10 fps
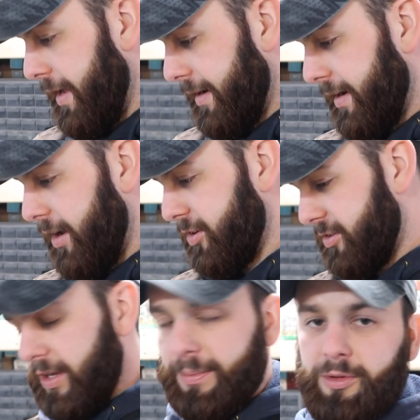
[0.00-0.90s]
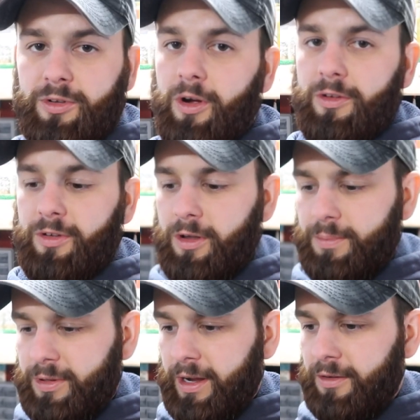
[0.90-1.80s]
and then I'll just slap those guards on,
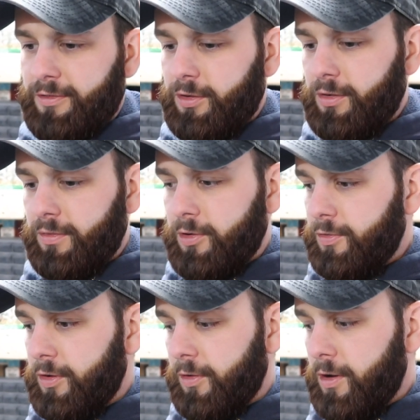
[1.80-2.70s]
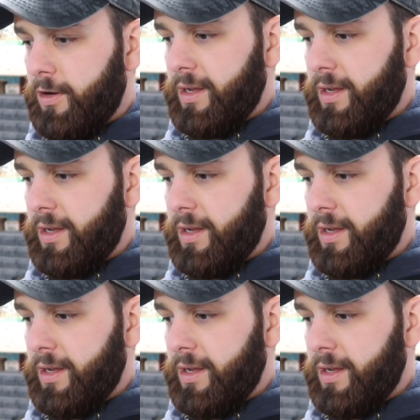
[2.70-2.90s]
put the air filter and a fuel filter on,